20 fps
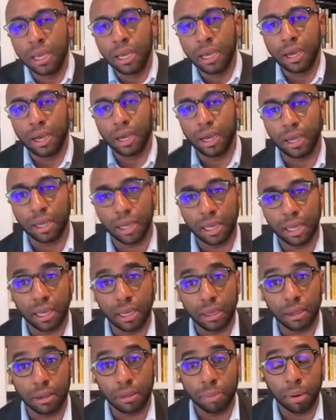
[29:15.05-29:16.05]
uh,
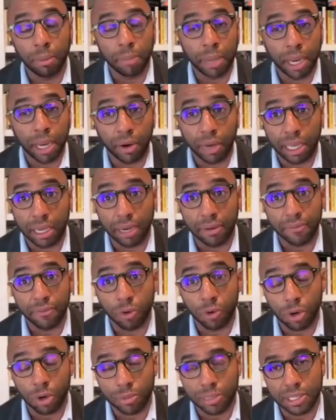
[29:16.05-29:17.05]
and preparing an
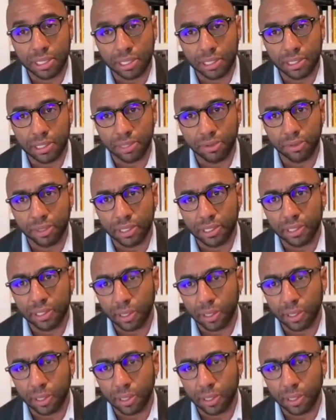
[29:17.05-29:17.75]
informed citizenry.